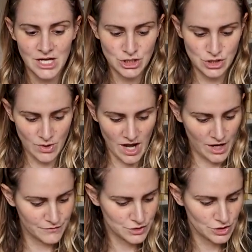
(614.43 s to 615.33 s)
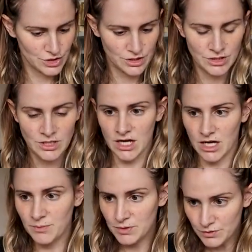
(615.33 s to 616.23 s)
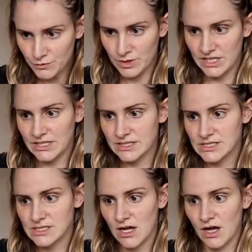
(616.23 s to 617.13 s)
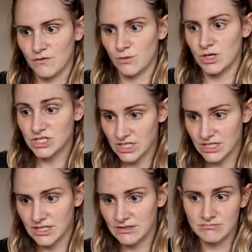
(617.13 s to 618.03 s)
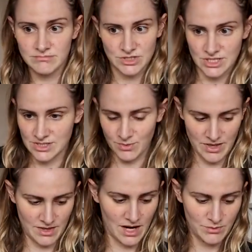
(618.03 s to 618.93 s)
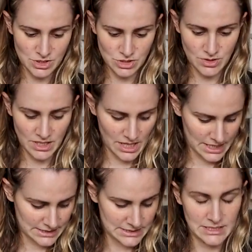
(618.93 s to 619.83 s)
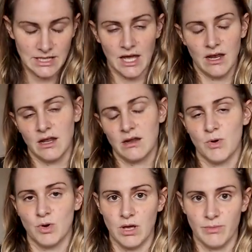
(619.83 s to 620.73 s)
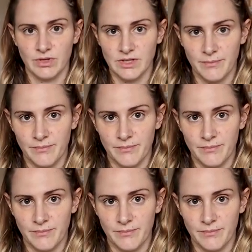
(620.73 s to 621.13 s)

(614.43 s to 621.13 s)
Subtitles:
So after a couple of weeks of washing it, just the way that I was doing, I did get an ammonia buildup.